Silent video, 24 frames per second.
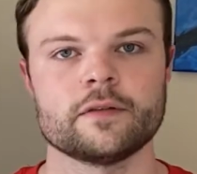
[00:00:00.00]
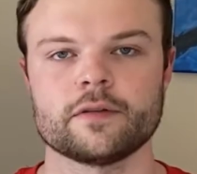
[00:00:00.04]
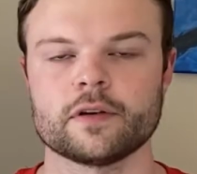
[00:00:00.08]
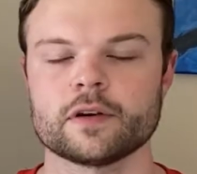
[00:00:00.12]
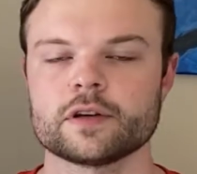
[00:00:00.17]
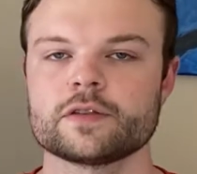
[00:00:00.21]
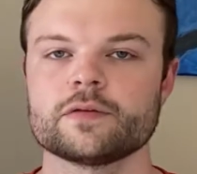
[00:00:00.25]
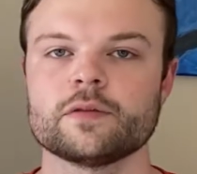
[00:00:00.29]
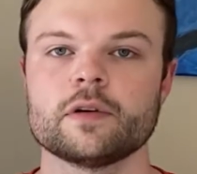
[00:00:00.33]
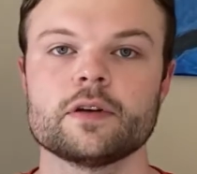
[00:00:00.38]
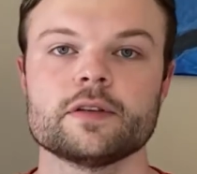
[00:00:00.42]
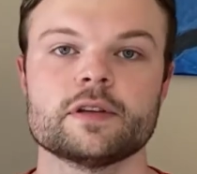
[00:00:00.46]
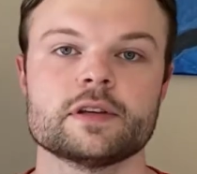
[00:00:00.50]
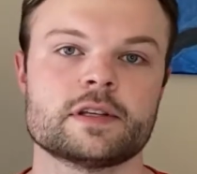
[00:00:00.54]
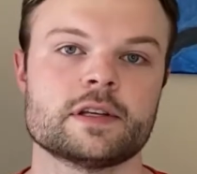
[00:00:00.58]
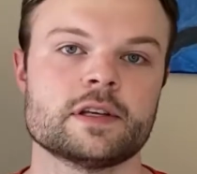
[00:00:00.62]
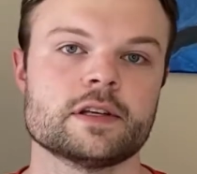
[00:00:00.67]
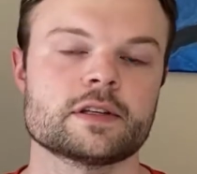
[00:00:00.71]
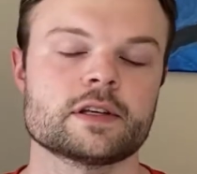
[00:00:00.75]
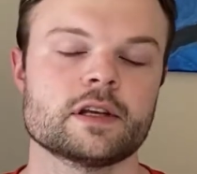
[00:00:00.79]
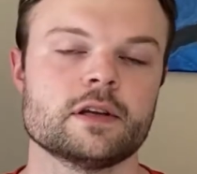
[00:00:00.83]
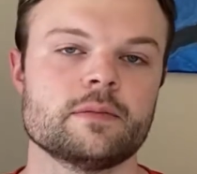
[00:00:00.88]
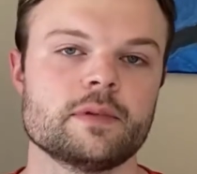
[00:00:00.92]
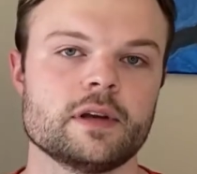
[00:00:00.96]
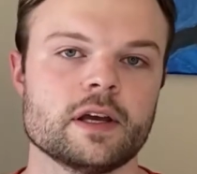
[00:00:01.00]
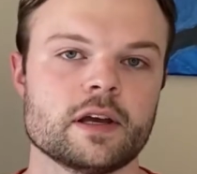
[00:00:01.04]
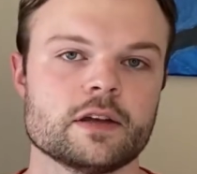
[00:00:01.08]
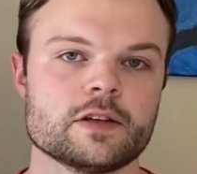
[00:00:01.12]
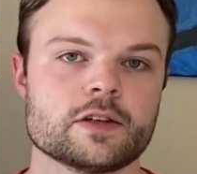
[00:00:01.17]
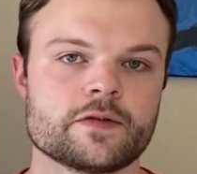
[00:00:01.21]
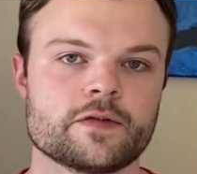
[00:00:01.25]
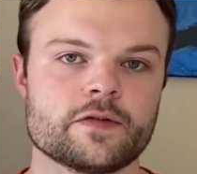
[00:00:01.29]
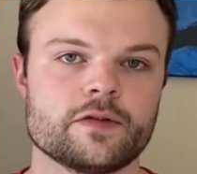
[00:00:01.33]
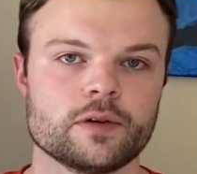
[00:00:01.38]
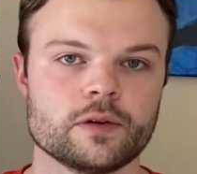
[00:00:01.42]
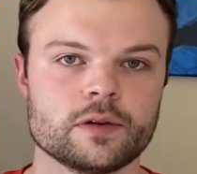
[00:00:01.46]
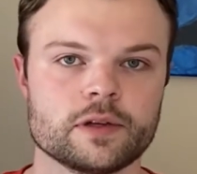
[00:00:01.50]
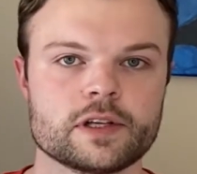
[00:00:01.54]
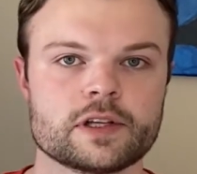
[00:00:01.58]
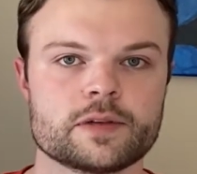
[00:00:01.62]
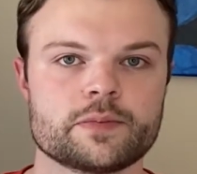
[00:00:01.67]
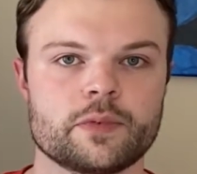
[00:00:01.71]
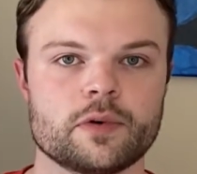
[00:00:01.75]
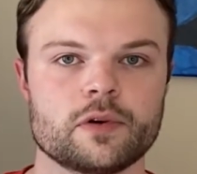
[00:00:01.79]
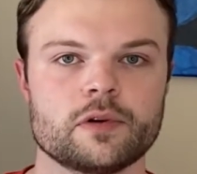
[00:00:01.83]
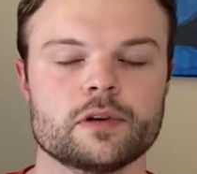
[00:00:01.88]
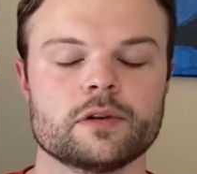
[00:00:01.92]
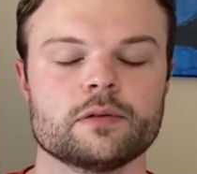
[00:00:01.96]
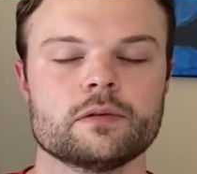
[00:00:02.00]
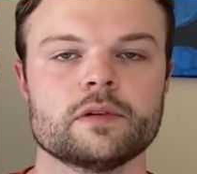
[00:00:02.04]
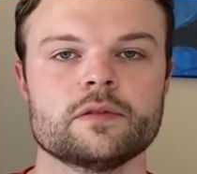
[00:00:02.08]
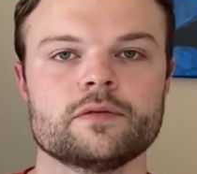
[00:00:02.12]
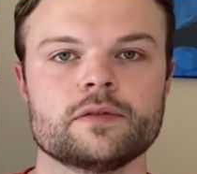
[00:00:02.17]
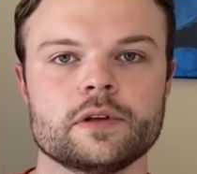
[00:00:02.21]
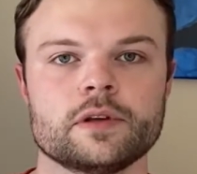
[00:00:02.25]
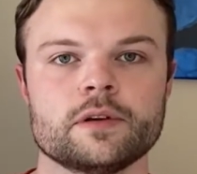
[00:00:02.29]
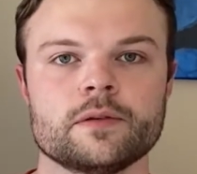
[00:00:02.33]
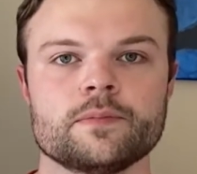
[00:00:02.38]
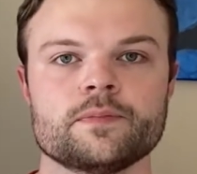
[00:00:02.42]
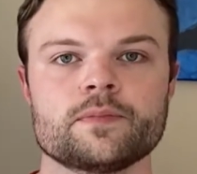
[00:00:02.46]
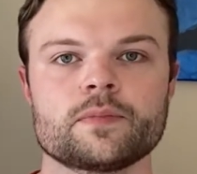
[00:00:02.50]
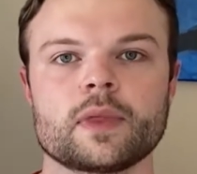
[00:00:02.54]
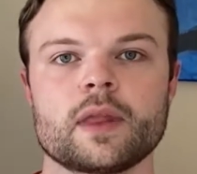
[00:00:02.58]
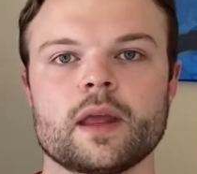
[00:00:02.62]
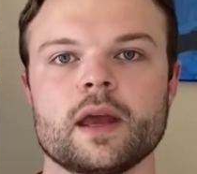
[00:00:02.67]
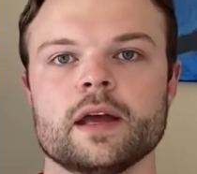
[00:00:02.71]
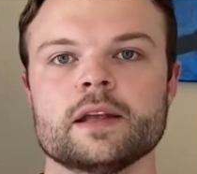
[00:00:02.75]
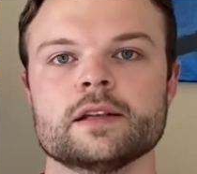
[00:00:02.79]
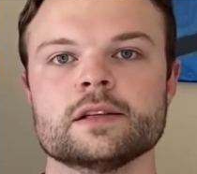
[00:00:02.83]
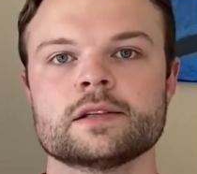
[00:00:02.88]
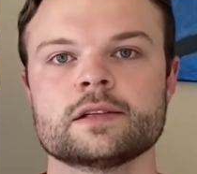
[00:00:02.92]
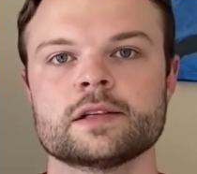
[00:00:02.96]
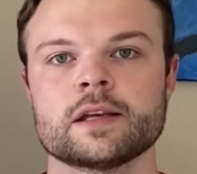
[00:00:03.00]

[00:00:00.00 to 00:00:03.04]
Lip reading: First of all, this is going to be a fully spoiler review. And